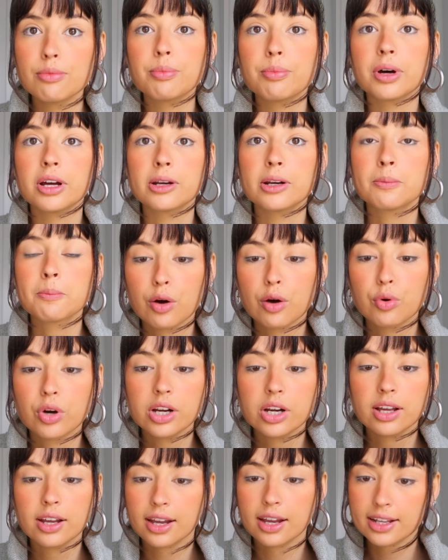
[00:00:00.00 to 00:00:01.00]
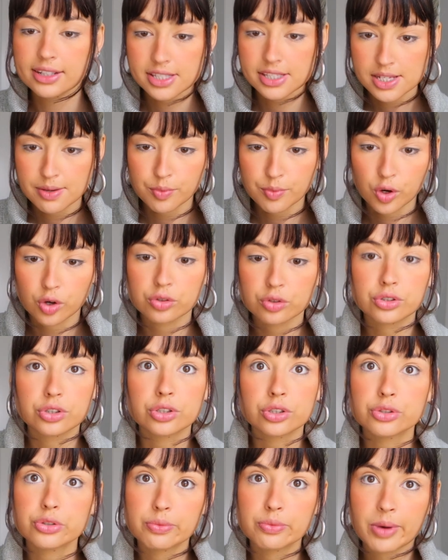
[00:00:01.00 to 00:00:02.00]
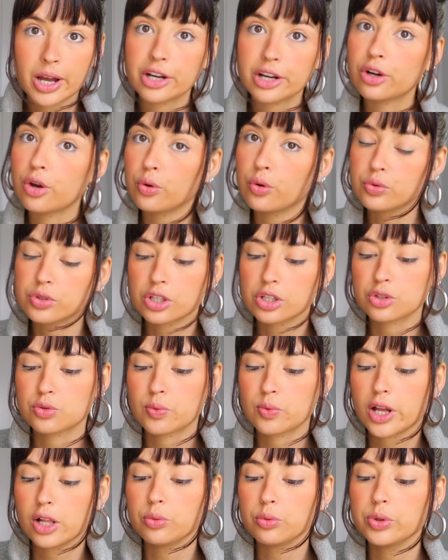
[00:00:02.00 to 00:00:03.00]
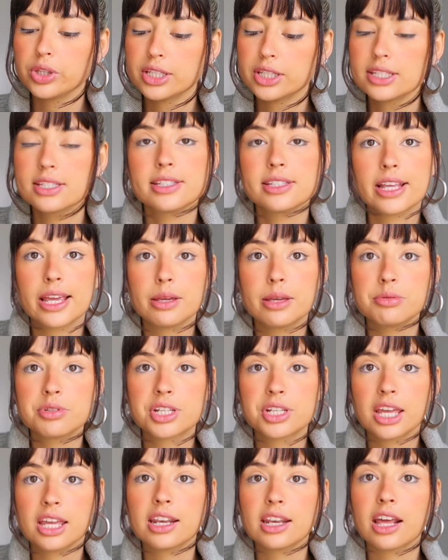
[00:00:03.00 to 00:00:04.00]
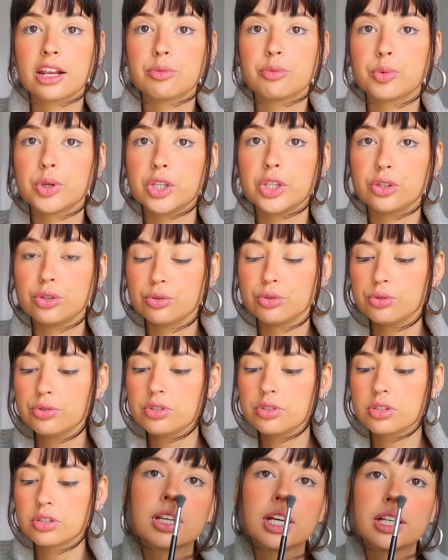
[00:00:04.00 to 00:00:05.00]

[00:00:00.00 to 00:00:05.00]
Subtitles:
but I want to add some contour to my nose as well with the same shade that we used